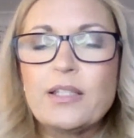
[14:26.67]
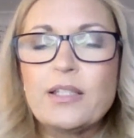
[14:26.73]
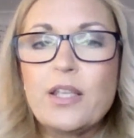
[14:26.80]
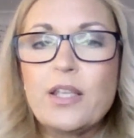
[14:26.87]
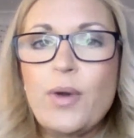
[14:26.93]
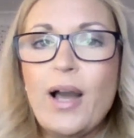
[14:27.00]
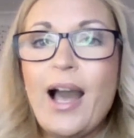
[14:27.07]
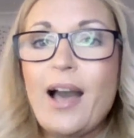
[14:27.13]

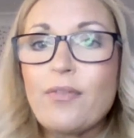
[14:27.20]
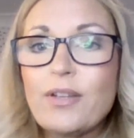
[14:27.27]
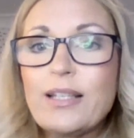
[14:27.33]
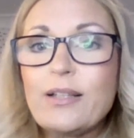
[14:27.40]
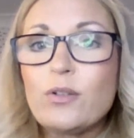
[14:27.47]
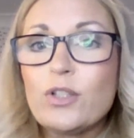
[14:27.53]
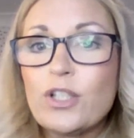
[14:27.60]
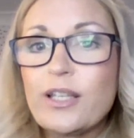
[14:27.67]
So have a
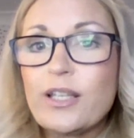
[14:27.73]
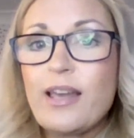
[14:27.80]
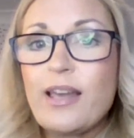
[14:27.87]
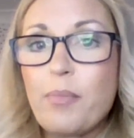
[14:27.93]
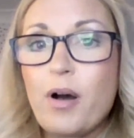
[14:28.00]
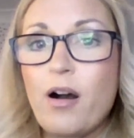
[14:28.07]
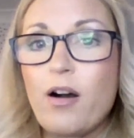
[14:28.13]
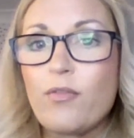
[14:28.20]
little look at
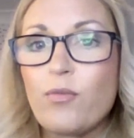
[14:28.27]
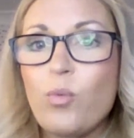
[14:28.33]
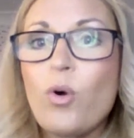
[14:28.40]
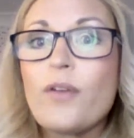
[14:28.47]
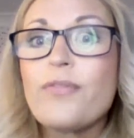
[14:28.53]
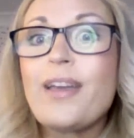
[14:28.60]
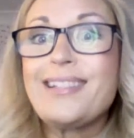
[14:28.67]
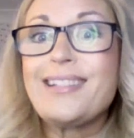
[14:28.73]
their path.
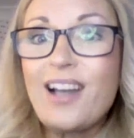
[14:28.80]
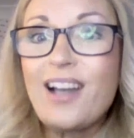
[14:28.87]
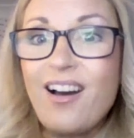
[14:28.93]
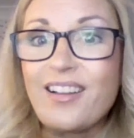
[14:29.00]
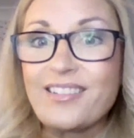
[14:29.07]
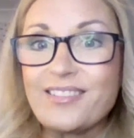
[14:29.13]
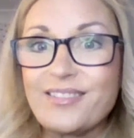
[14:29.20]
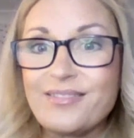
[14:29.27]
What have they
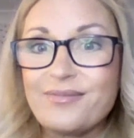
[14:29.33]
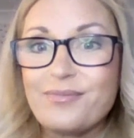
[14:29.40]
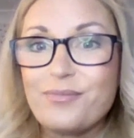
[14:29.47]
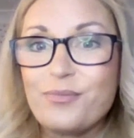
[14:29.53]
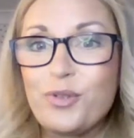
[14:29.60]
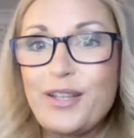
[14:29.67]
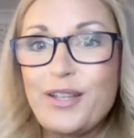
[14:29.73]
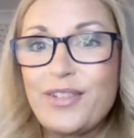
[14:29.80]

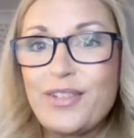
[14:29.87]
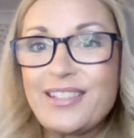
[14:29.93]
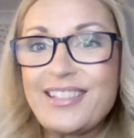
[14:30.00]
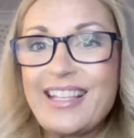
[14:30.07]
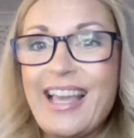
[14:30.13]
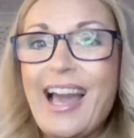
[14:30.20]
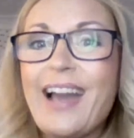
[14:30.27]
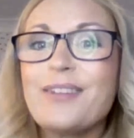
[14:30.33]
done
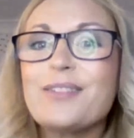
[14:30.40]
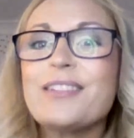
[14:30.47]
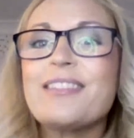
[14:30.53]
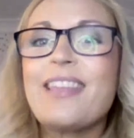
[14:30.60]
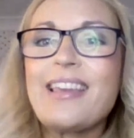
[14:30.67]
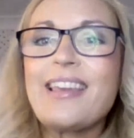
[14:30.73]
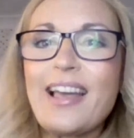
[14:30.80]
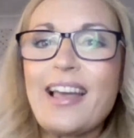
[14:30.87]
previously? How did
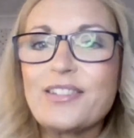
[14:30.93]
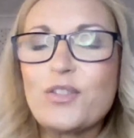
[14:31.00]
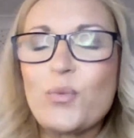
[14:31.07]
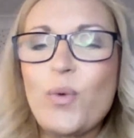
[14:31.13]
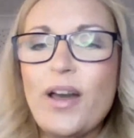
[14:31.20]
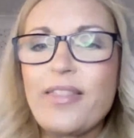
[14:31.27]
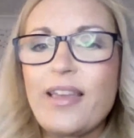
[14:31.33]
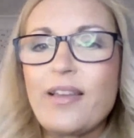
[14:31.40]
they get to
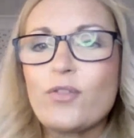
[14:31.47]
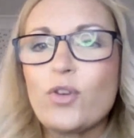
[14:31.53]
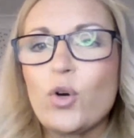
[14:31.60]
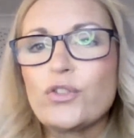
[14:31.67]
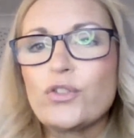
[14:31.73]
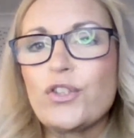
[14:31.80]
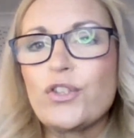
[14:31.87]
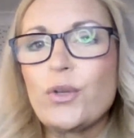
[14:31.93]
where they've
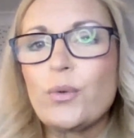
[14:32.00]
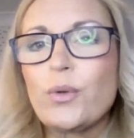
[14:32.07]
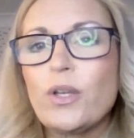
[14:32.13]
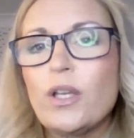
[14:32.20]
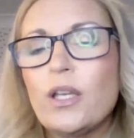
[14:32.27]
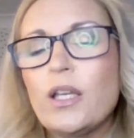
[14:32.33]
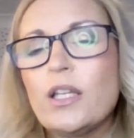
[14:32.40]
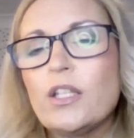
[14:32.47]
got to?
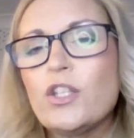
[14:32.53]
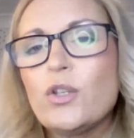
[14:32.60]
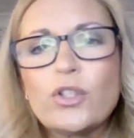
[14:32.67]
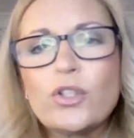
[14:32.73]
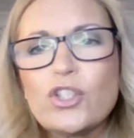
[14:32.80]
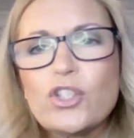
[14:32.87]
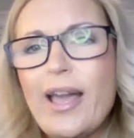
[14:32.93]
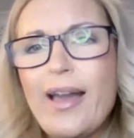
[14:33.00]
You
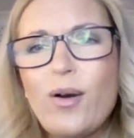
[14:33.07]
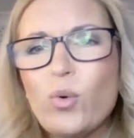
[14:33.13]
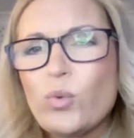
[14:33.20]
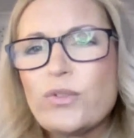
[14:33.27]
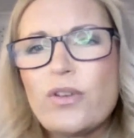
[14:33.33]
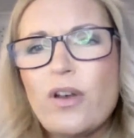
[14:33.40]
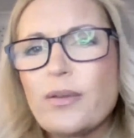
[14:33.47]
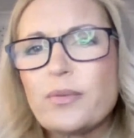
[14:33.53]
can share
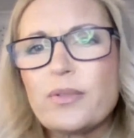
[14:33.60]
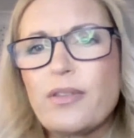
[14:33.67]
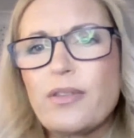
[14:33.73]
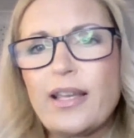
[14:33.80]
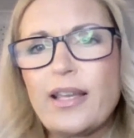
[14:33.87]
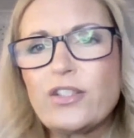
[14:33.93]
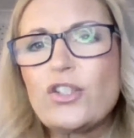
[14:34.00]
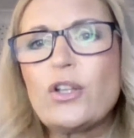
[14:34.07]
all types of
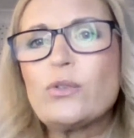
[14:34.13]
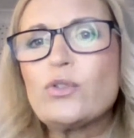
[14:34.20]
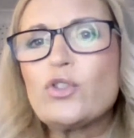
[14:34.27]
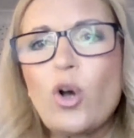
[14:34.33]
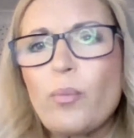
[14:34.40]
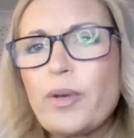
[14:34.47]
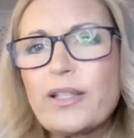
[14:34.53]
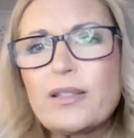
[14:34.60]
things,
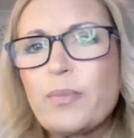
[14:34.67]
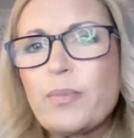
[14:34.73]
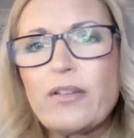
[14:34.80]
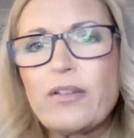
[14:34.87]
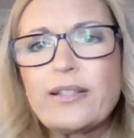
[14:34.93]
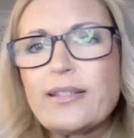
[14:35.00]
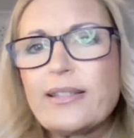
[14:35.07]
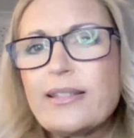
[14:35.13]
job
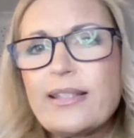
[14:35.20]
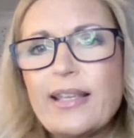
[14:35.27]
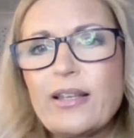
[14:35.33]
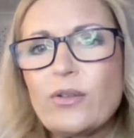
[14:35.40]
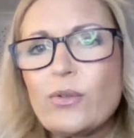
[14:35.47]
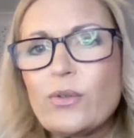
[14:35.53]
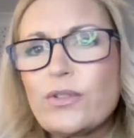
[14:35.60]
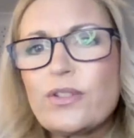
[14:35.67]
experience,
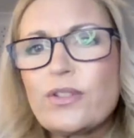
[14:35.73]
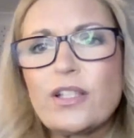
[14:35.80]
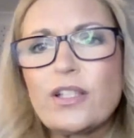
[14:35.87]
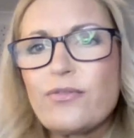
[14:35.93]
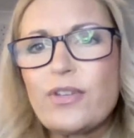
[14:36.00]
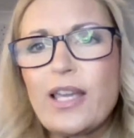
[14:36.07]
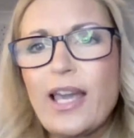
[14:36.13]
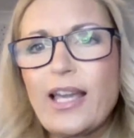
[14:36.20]
skills,
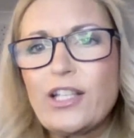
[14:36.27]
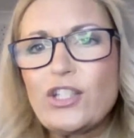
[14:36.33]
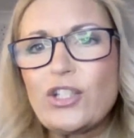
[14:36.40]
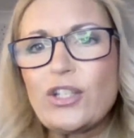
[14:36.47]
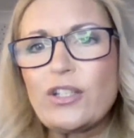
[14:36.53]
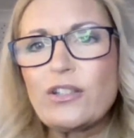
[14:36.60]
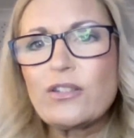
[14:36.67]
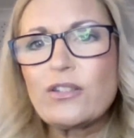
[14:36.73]

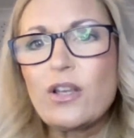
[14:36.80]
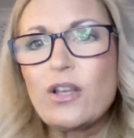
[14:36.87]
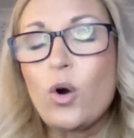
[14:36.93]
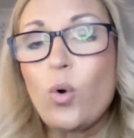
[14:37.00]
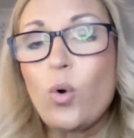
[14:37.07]
certifications,